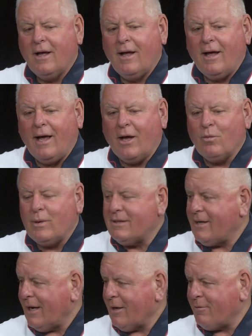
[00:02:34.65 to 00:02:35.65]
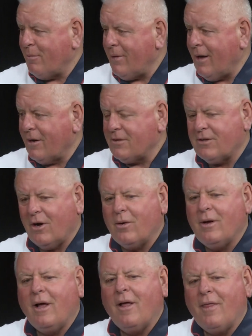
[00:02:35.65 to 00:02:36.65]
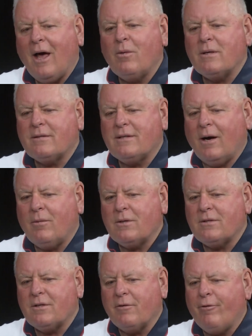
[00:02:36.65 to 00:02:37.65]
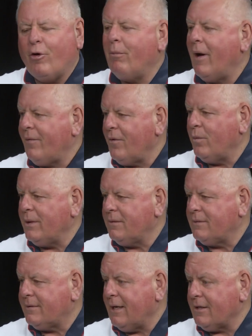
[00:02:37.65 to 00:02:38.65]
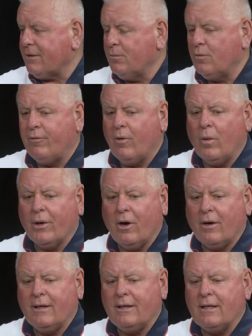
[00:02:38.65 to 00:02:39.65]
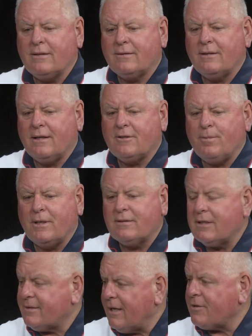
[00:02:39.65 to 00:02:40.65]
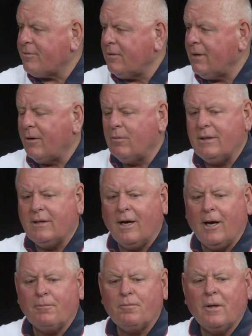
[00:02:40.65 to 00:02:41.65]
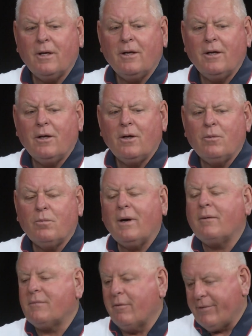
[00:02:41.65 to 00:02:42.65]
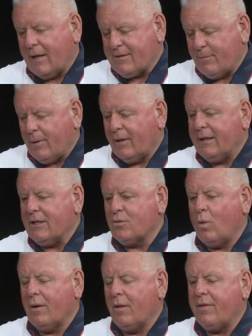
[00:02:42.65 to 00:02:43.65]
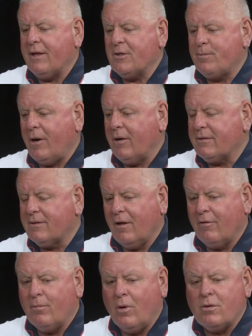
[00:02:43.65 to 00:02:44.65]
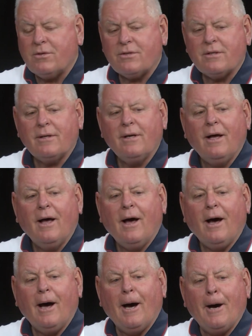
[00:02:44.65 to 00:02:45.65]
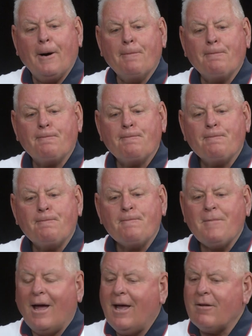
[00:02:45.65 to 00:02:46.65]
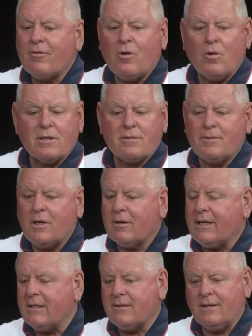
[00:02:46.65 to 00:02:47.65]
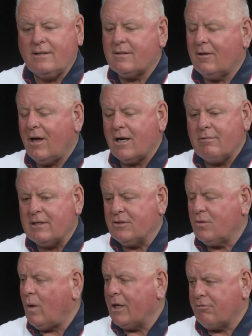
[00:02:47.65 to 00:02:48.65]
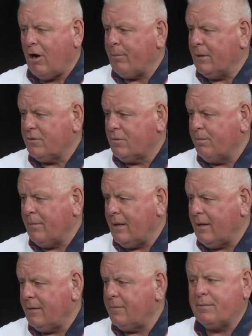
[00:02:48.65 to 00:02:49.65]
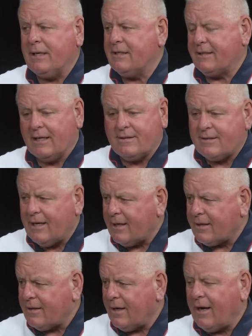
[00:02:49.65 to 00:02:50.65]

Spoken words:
and we take it from there. So that was the format that we decided to move forward on, and it's been successful. The flexibility is one of the things parents love most. And of course, kids, there's a lot of reasons why drop-ins. Kids get sick,